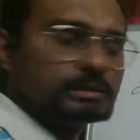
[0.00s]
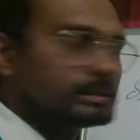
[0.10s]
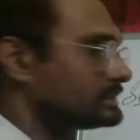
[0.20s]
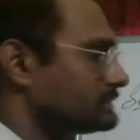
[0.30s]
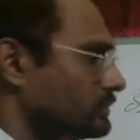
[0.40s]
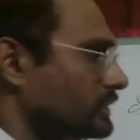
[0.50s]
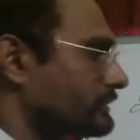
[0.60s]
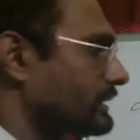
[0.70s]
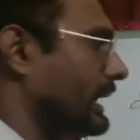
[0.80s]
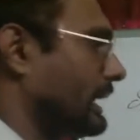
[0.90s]
this what
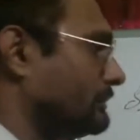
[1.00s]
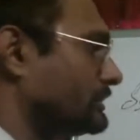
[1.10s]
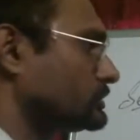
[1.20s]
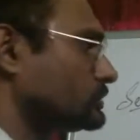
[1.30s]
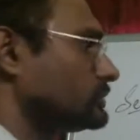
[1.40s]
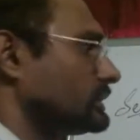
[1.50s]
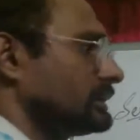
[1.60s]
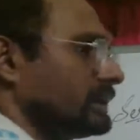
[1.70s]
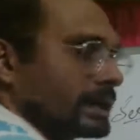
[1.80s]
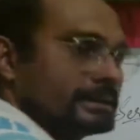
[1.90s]
will happen to the
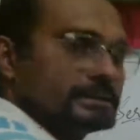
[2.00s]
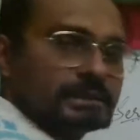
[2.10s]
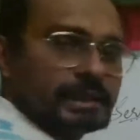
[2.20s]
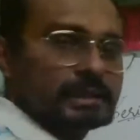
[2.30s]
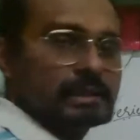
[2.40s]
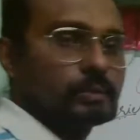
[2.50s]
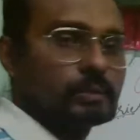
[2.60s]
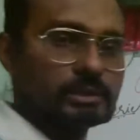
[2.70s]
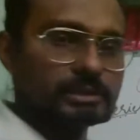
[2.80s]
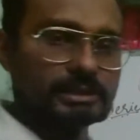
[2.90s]
current and the
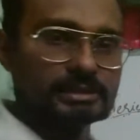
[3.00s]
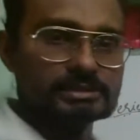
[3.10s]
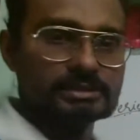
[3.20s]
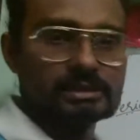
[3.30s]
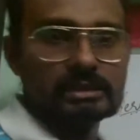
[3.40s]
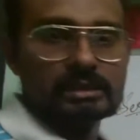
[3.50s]
voltage?